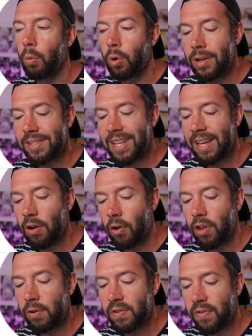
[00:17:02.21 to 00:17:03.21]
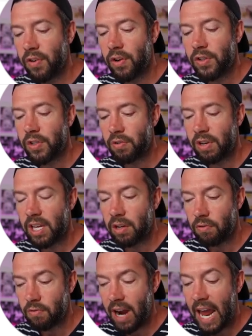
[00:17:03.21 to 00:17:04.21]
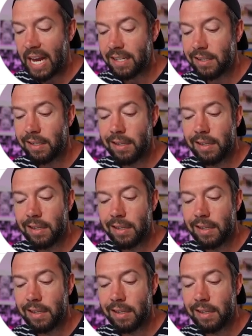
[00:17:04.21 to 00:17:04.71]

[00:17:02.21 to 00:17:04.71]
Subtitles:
Once they got those first 3 correct,